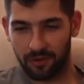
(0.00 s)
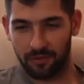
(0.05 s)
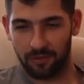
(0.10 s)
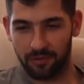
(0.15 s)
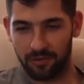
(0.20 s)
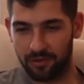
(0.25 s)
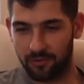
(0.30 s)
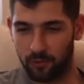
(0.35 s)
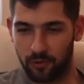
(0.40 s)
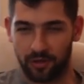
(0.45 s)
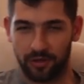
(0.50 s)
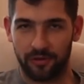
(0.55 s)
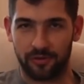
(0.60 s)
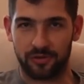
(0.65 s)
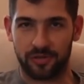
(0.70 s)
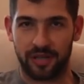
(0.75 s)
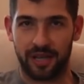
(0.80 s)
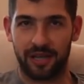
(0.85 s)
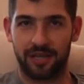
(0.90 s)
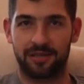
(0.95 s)
One of
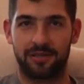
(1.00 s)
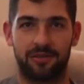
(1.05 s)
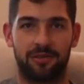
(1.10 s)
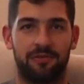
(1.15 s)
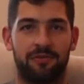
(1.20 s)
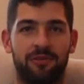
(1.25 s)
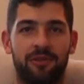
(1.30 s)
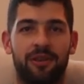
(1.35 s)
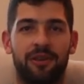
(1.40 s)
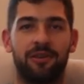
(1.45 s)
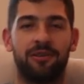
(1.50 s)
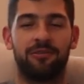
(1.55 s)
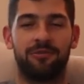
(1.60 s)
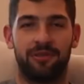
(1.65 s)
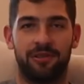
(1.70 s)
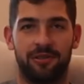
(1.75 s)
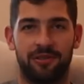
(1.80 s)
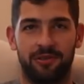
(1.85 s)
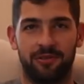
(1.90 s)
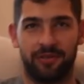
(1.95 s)
those days that you feel like you don't
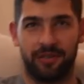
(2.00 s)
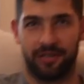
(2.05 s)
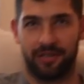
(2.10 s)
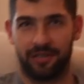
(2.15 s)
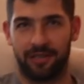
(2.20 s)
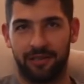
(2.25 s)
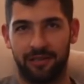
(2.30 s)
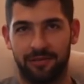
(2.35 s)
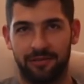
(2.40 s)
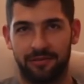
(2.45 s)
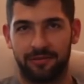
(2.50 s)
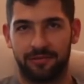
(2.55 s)
need to do anything.